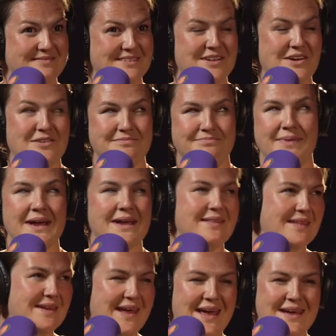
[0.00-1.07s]
So back in
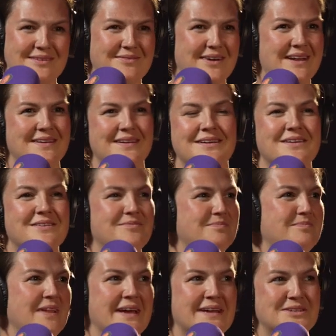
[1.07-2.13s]
the day when
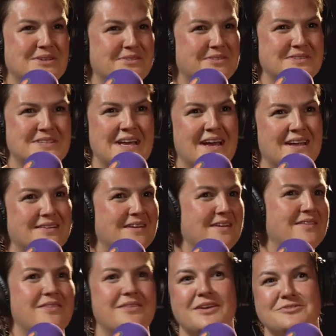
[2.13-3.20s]
Lancashire obviously had
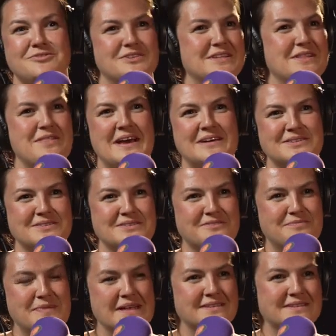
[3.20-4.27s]
hundreds and thousands
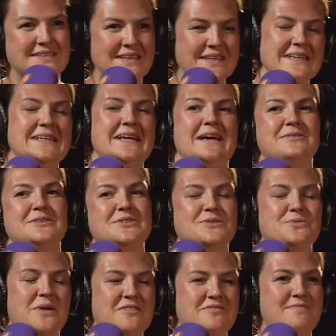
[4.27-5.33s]
of mills, yeah. it was
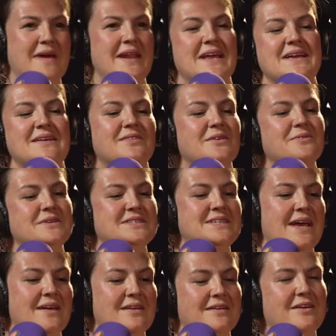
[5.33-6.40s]
just one of many that would
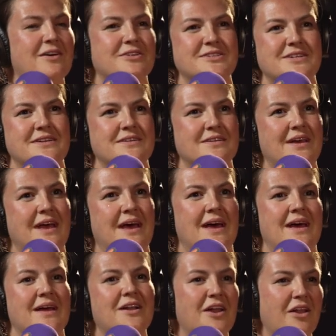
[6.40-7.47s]
take cotton
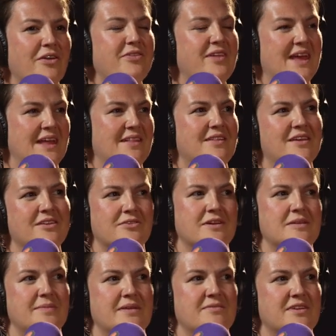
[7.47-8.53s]
uh, cloth in that had
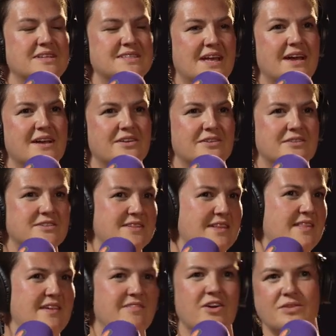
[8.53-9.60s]
already been recycled, and
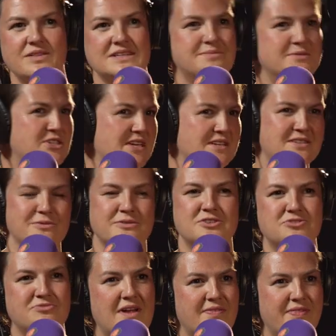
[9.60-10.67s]
then they've got all these machines that would
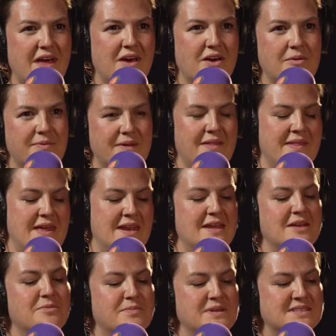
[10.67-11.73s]
shred that up, and then
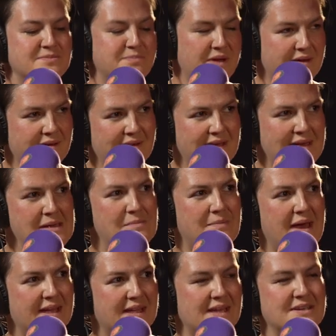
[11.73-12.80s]
it could be spun
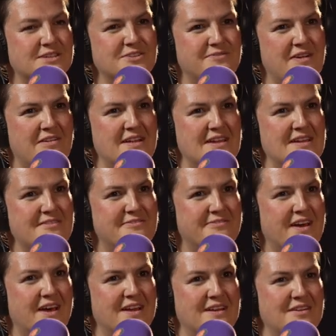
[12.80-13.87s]
back into very
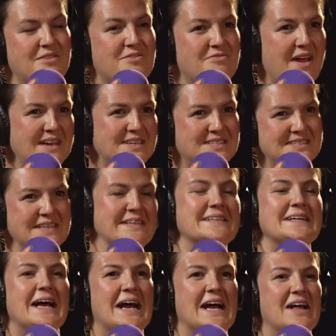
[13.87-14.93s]
fine threads
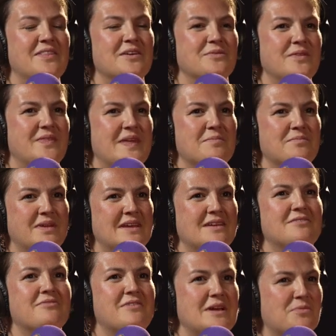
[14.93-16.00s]
uh, that would then
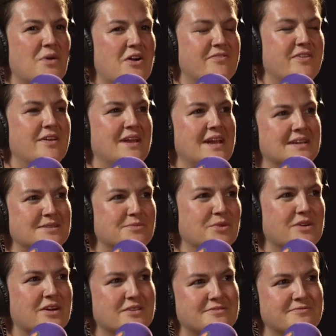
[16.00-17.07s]
be rewoven into more
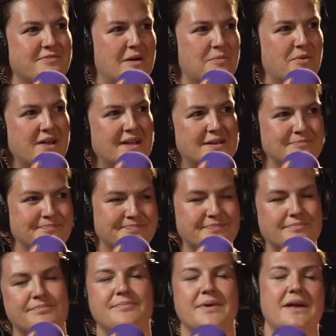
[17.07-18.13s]
cotton fabric
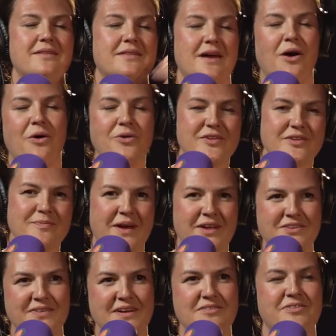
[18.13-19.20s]
but the oldest
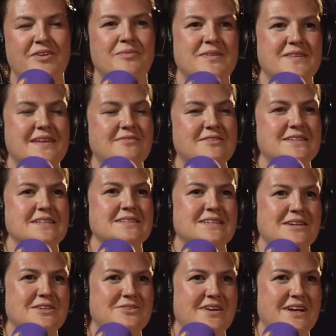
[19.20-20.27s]
part of it from the 17th
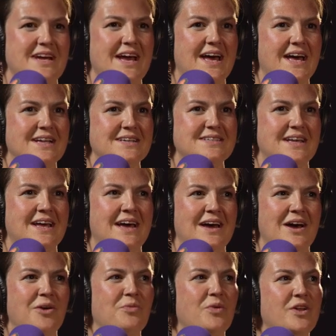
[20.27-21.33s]
century had
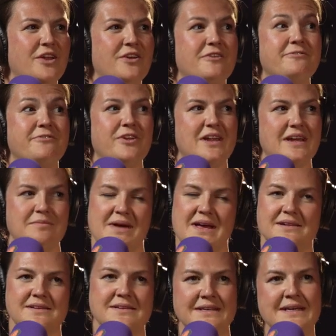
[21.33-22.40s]
uh, a woolen fulling
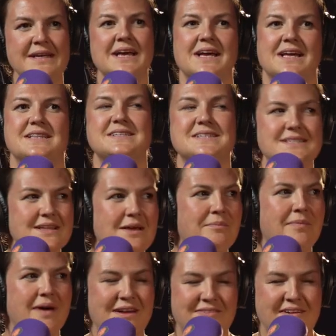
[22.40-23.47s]
mill. And this is
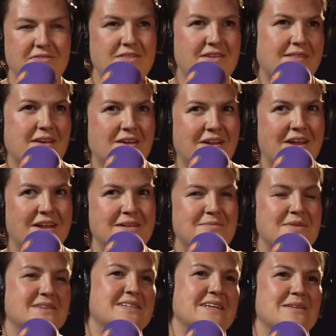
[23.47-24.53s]
my favourite thing that you learn in
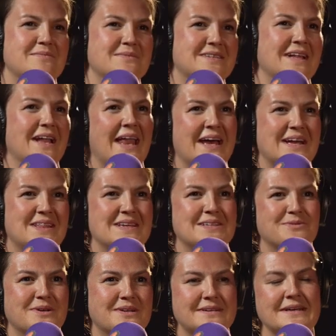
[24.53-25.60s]
museums like
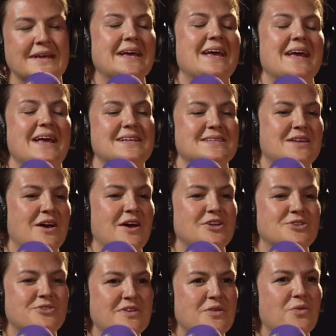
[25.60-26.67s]
this one is that
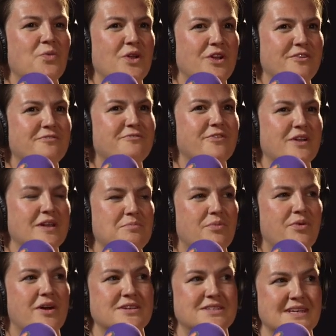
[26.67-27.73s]
during the woolen fulling
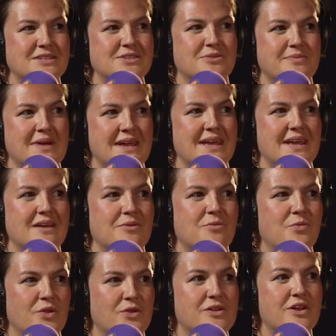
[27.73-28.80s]
process, you're making
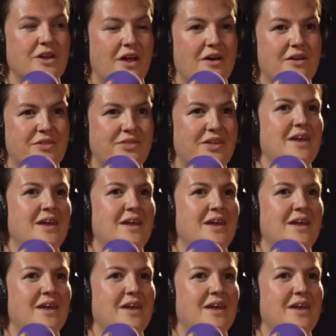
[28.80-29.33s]
wool cloth.